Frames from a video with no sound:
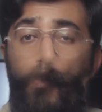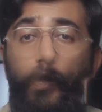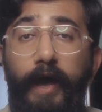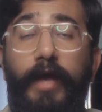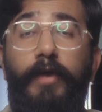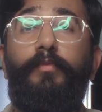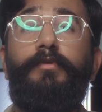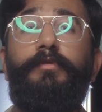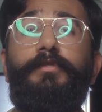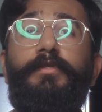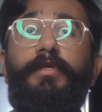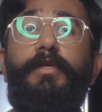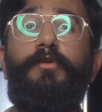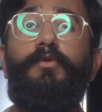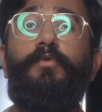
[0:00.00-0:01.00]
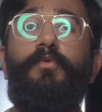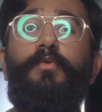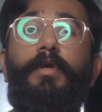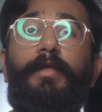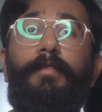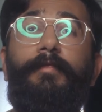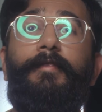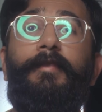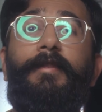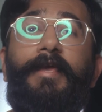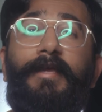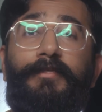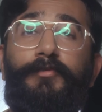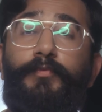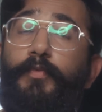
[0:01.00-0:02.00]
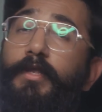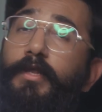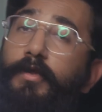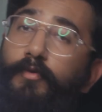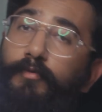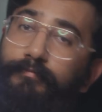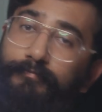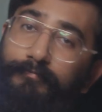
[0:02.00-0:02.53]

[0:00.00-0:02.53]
I will see you in the next video.